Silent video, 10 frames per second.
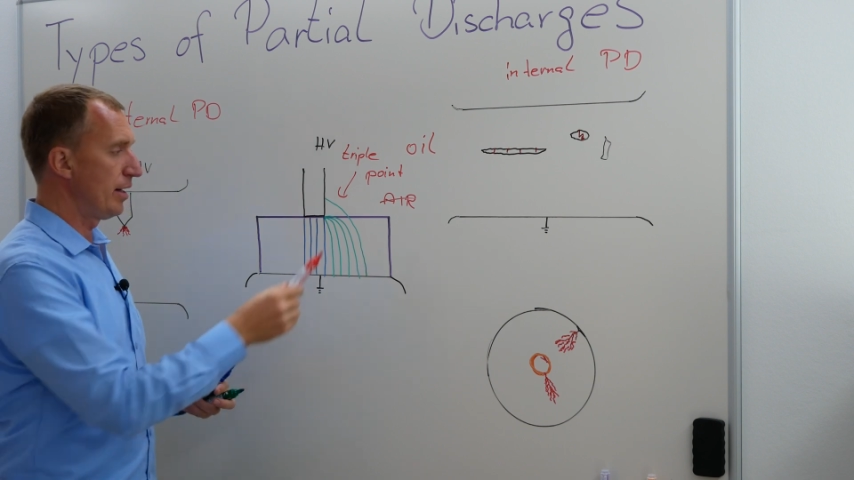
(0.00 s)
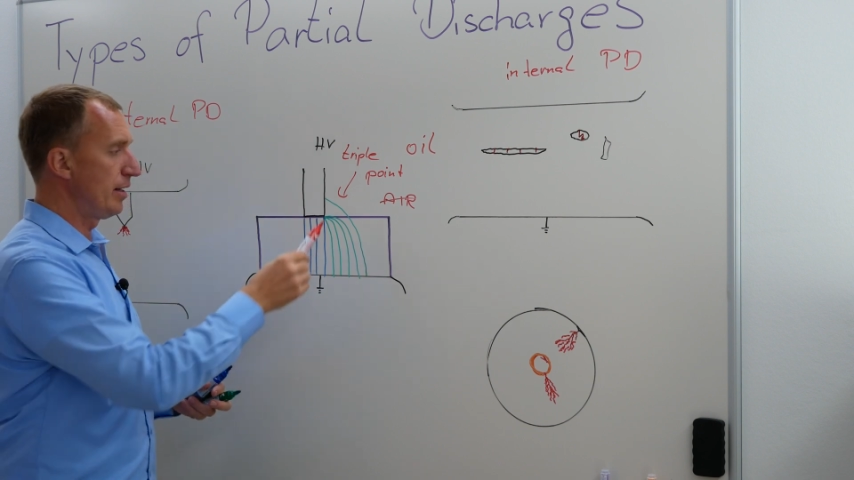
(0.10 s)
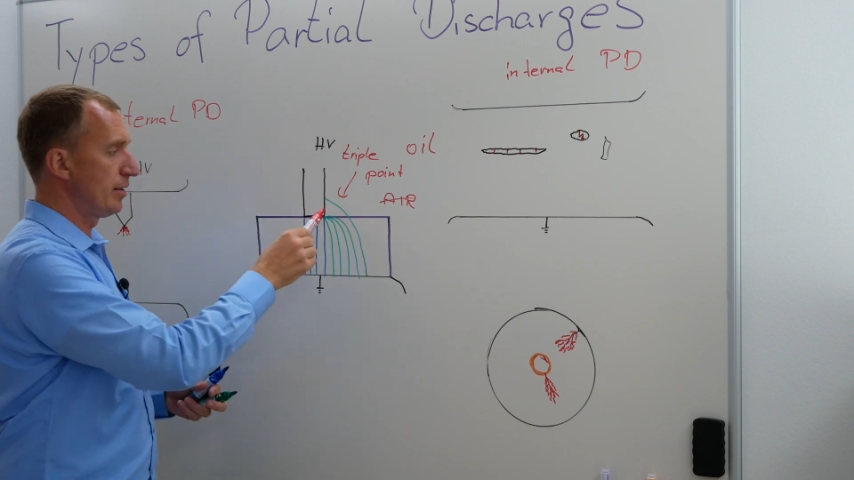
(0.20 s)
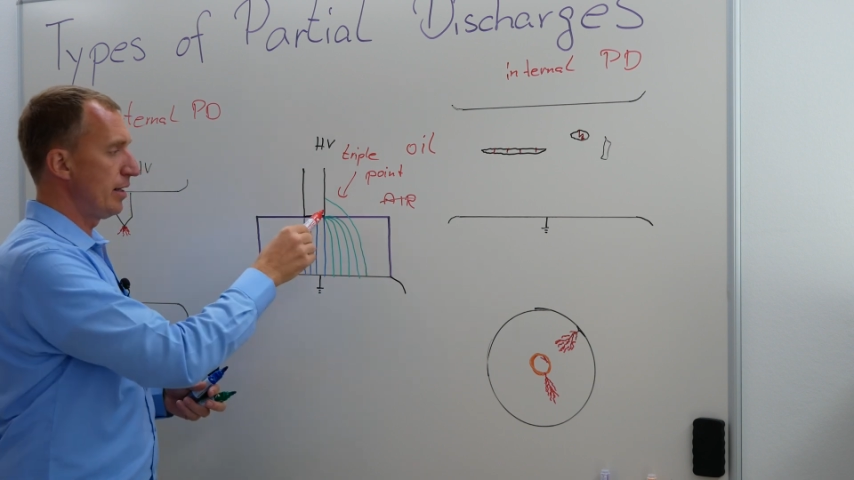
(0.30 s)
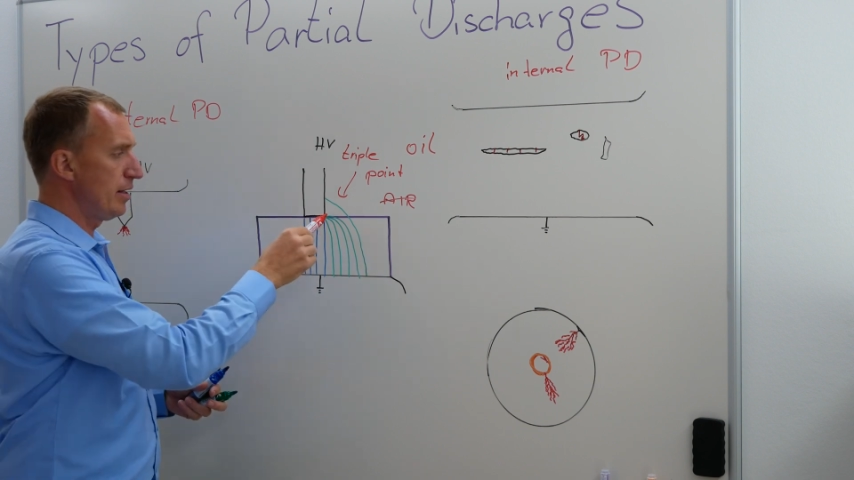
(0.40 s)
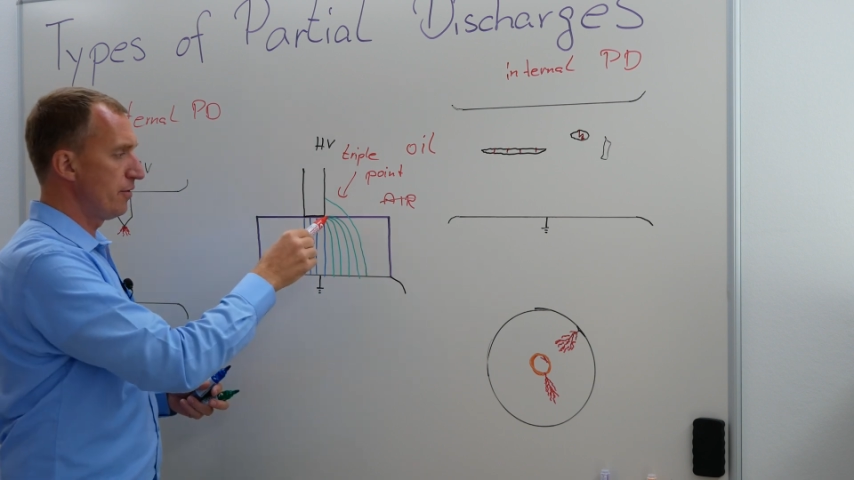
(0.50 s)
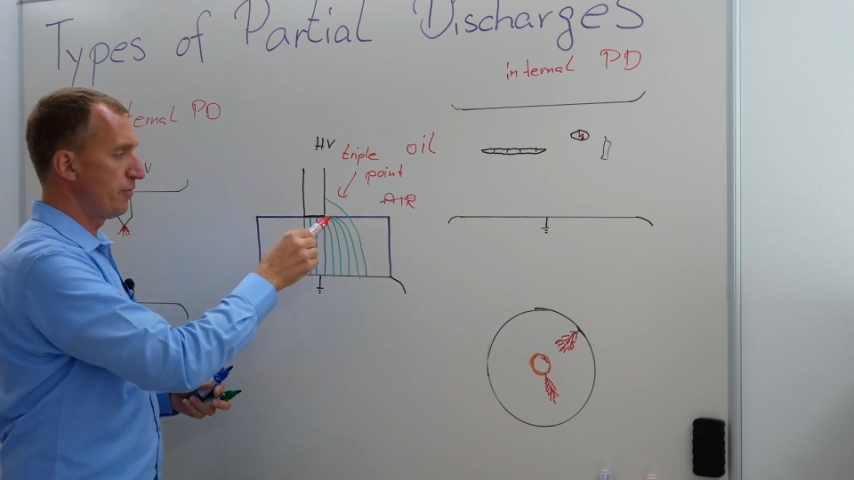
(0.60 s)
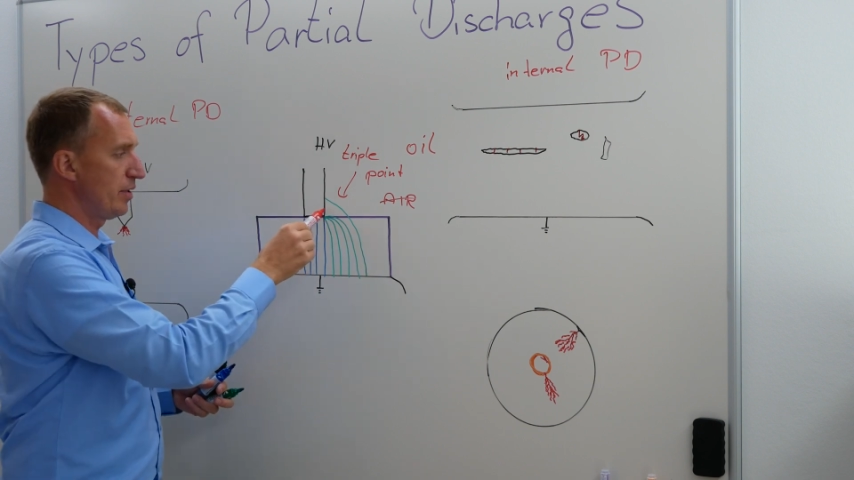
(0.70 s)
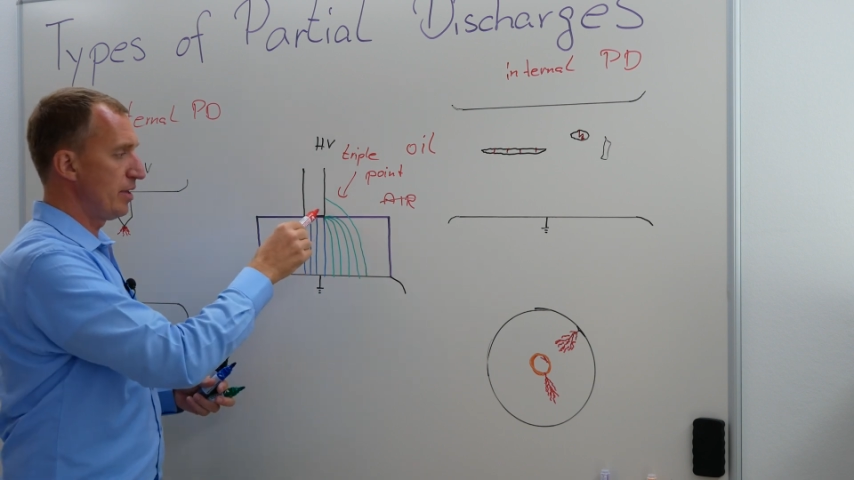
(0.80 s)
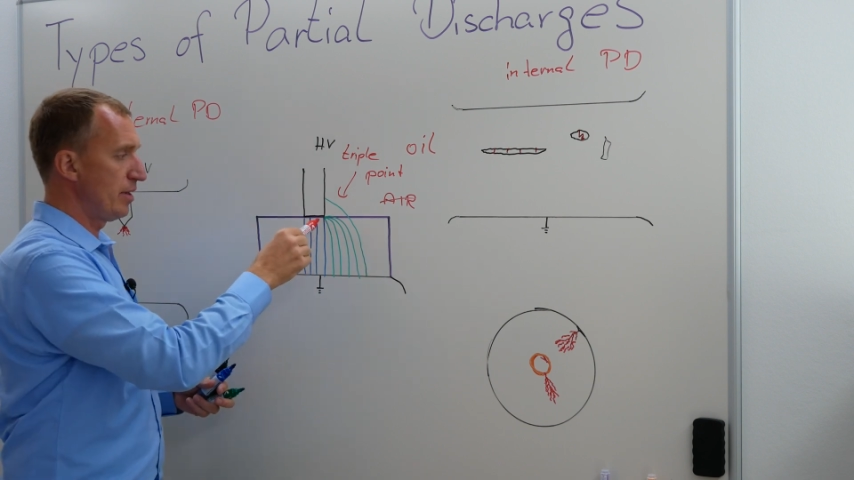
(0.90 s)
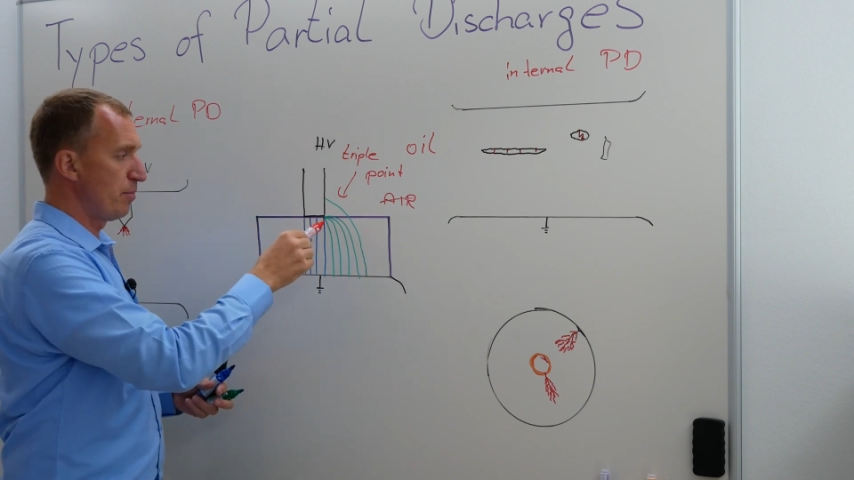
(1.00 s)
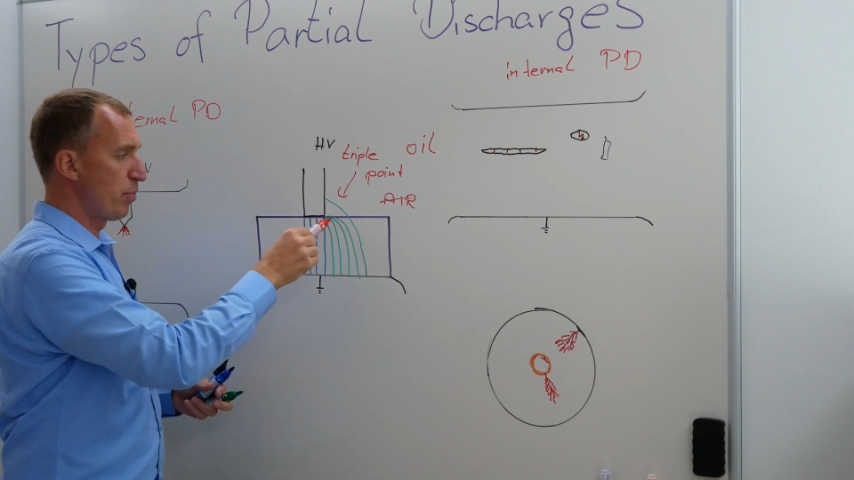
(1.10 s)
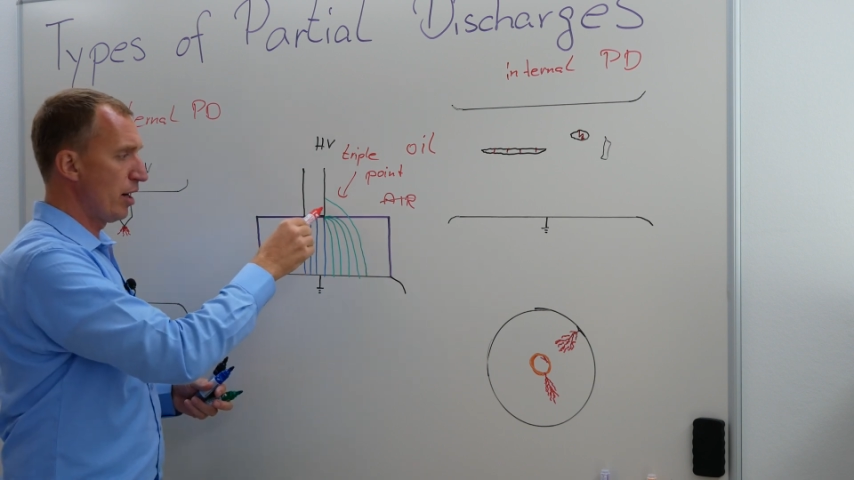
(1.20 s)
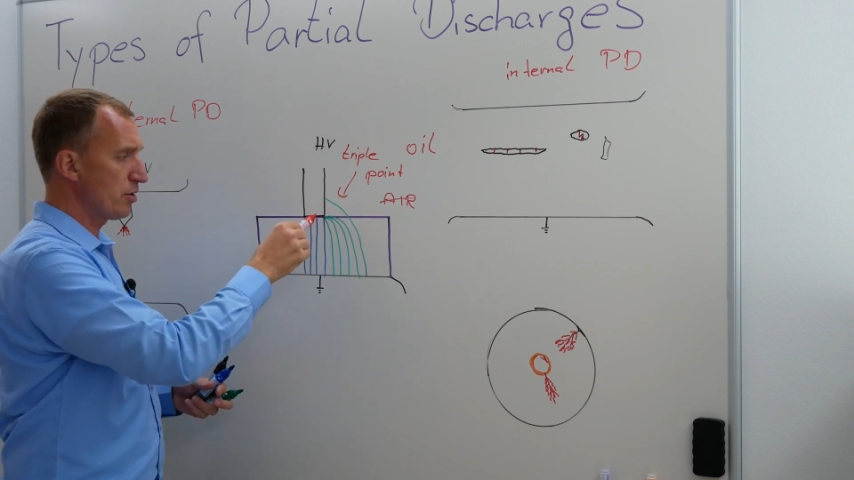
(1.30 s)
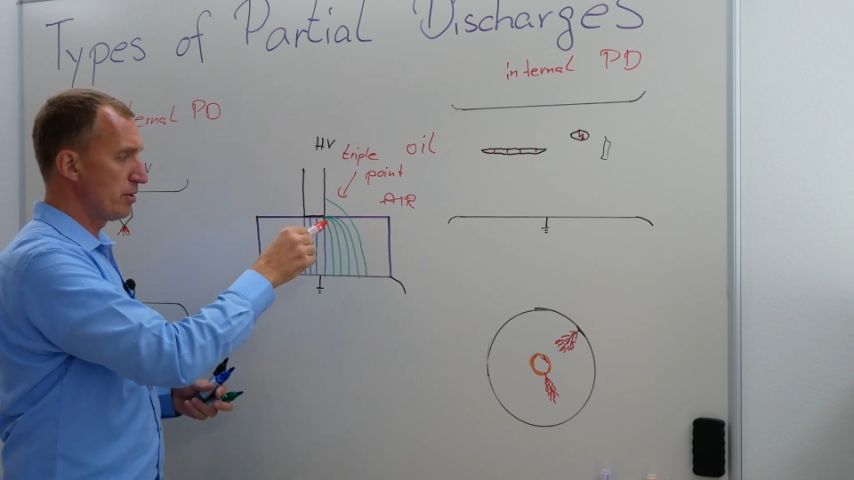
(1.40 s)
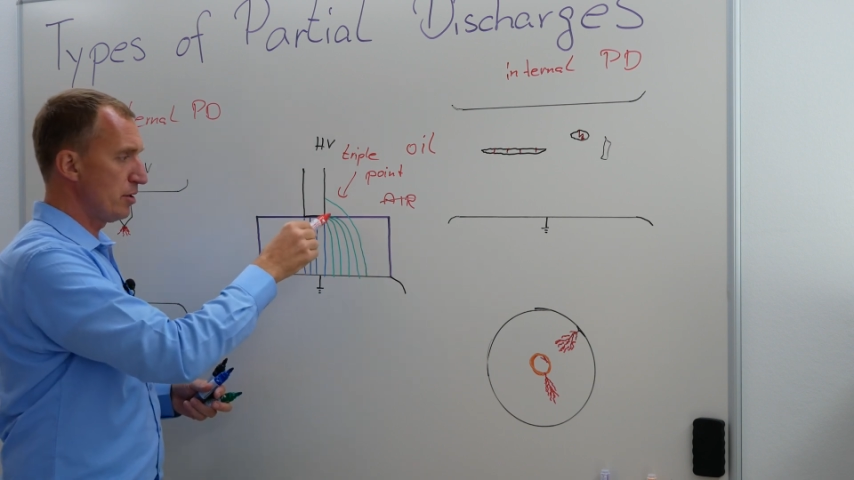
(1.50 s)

And if the partial